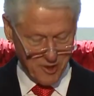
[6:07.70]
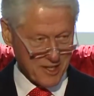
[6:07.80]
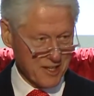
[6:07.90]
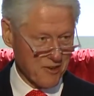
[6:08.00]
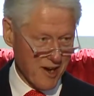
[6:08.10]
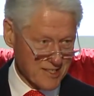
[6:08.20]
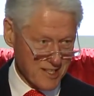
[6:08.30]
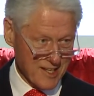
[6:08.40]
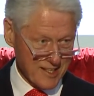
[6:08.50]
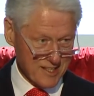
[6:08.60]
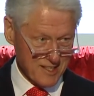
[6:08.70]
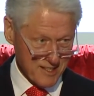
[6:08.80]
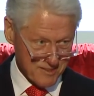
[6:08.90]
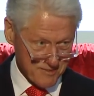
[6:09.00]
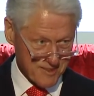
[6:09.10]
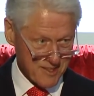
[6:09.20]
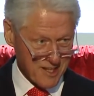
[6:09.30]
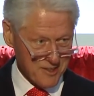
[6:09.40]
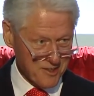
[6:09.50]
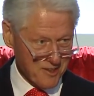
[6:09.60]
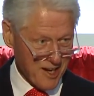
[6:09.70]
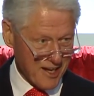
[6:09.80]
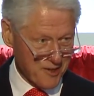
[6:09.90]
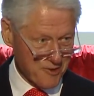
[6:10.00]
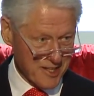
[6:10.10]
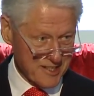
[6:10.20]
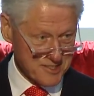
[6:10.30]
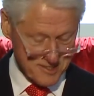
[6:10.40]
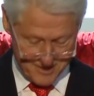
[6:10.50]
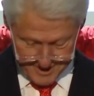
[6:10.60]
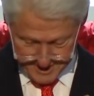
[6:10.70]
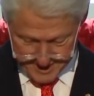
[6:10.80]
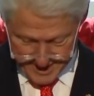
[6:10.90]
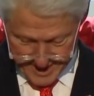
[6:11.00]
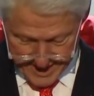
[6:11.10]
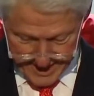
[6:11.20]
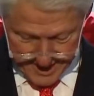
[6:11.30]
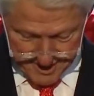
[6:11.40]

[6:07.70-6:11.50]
to congratulate the other honorees here,